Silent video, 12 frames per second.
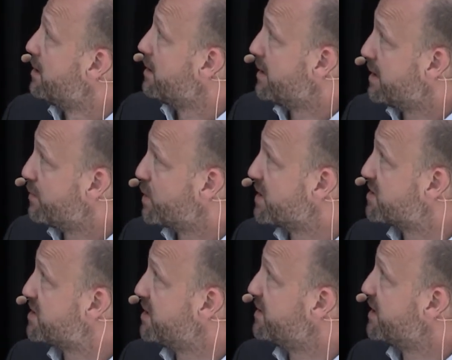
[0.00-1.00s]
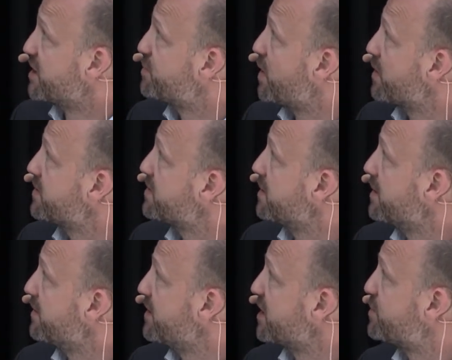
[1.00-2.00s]
Here we can see the export
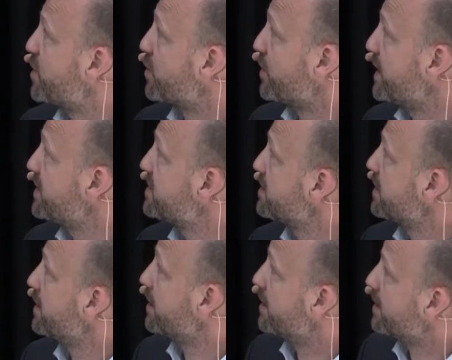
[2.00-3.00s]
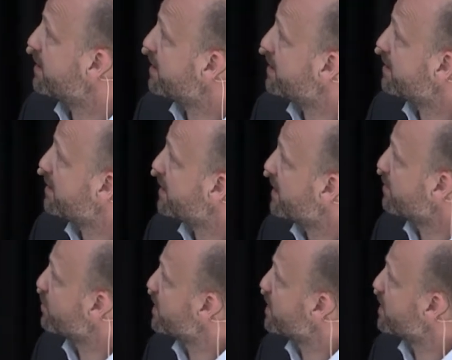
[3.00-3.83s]
rate, and